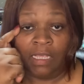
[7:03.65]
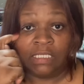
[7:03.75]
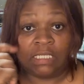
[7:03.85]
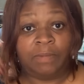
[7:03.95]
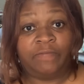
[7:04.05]

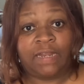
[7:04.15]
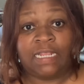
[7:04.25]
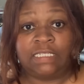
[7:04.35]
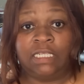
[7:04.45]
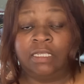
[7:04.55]
Some of it I
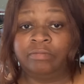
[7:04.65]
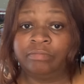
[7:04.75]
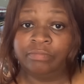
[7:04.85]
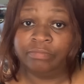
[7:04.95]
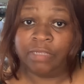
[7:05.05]
did
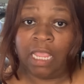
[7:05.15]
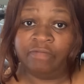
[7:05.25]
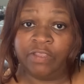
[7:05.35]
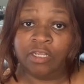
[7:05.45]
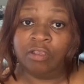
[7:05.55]
have
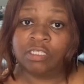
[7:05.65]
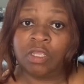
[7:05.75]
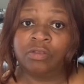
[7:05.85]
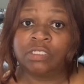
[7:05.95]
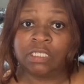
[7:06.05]
videos
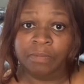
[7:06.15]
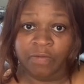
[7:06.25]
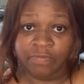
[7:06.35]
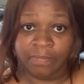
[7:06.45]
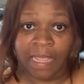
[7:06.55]
on, some
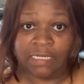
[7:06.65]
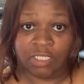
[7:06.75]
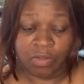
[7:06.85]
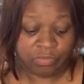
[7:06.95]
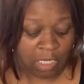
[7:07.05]
of them I
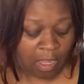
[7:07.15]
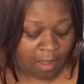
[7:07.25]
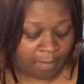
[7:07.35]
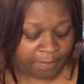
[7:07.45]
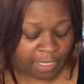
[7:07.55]
don't.
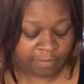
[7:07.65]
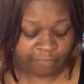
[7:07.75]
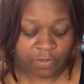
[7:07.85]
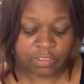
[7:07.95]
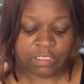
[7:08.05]
But the
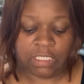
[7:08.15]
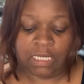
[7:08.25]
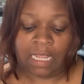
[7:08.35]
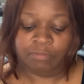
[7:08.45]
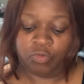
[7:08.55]
first thing
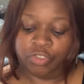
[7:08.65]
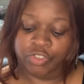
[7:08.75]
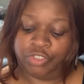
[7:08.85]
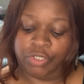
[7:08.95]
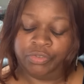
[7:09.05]
I'm going to
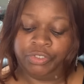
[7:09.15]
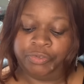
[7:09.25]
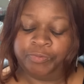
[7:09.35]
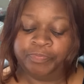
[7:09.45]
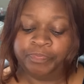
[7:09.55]
show
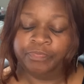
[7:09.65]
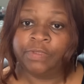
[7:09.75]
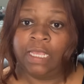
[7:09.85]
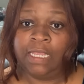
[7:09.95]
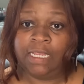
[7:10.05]
you
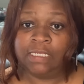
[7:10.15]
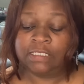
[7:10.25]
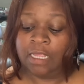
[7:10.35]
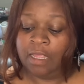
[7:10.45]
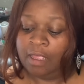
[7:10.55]

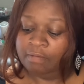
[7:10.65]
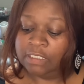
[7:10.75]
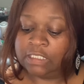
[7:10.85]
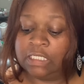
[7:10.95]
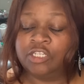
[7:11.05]
is
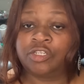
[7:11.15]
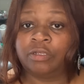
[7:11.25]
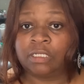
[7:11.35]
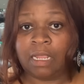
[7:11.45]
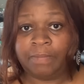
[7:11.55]
this t-shirt
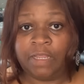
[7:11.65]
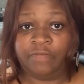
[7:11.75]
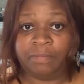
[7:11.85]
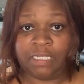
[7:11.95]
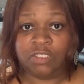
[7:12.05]
that I made for
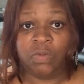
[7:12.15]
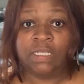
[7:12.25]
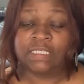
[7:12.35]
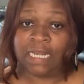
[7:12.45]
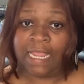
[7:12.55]
my
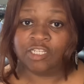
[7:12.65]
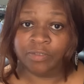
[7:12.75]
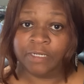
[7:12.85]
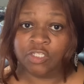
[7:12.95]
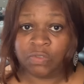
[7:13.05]
twins last year.
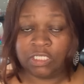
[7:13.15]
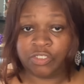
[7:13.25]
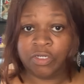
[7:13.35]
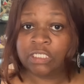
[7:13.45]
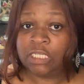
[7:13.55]
My twins
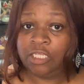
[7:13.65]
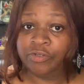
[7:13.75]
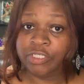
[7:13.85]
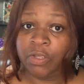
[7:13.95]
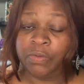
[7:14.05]
turned 10
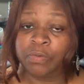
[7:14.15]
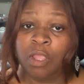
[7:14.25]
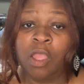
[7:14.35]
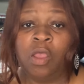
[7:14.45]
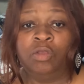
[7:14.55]
years old,
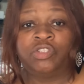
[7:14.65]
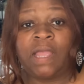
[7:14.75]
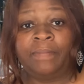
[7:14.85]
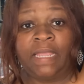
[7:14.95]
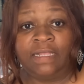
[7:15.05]
so I
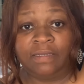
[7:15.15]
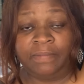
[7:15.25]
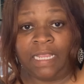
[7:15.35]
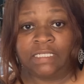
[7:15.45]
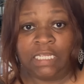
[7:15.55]
made them
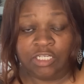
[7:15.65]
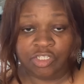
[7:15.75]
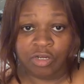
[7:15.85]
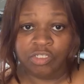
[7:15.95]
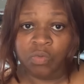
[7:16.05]
a
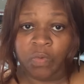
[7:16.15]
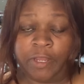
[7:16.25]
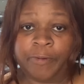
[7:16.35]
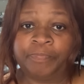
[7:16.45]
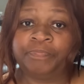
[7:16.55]
t-shirt to wear.